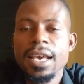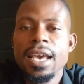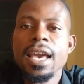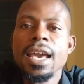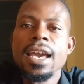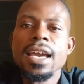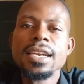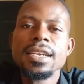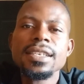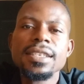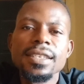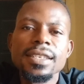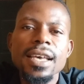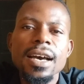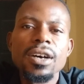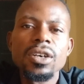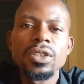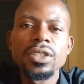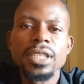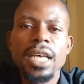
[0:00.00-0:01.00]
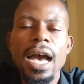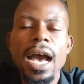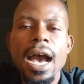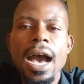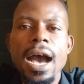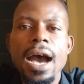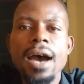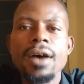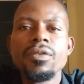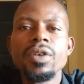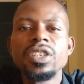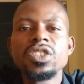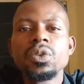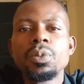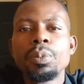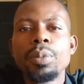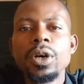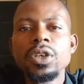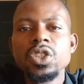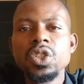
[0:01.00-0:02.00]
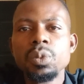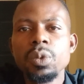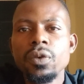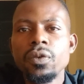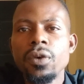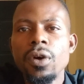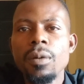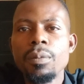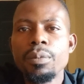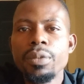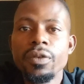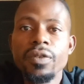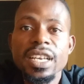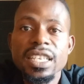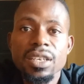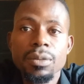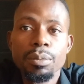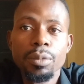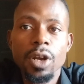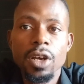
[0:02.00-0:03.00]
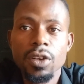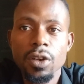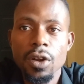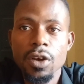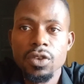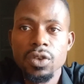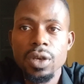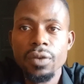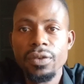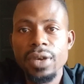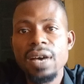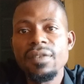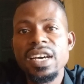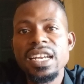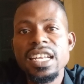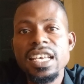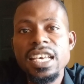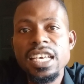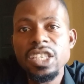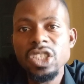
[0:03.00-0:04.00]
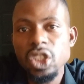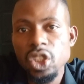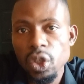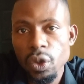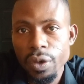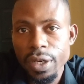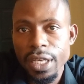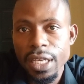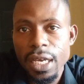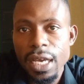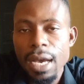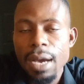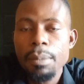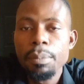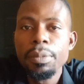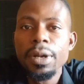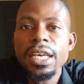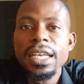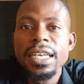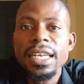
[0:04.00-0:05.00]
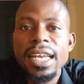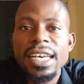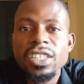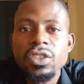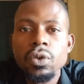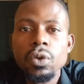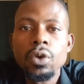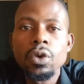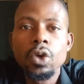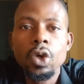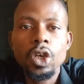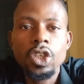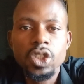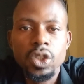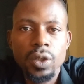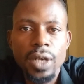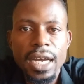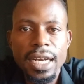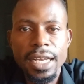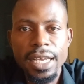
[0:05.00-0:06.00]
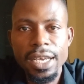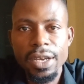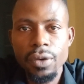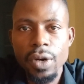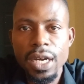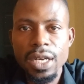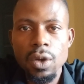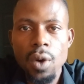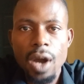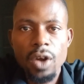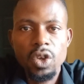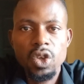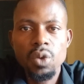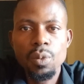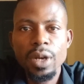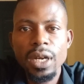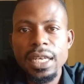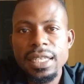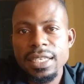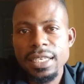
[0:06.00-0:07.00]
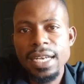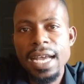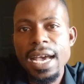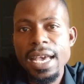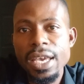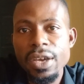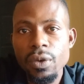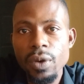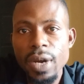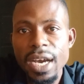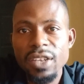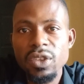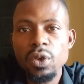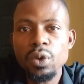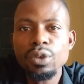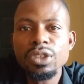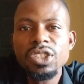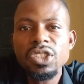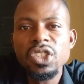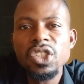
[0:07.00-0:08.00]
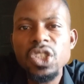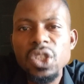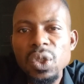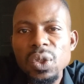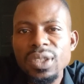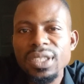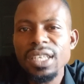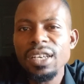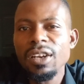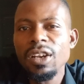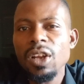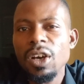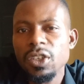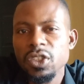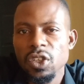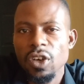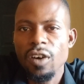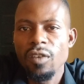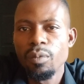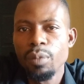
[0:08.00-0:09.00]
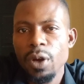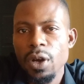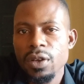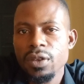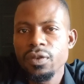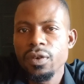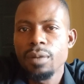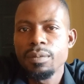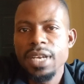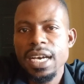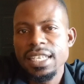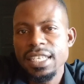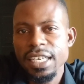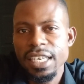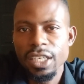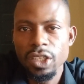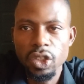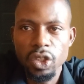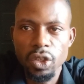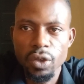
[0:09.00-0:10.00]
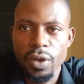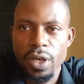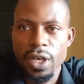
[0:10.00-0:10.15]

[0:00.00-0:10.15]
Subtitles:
These cells are responsible for preventing blood loss. So if you have an injury, platelets will rush to that area. They will accumulate in that area to reduce the loss of blood from that injury.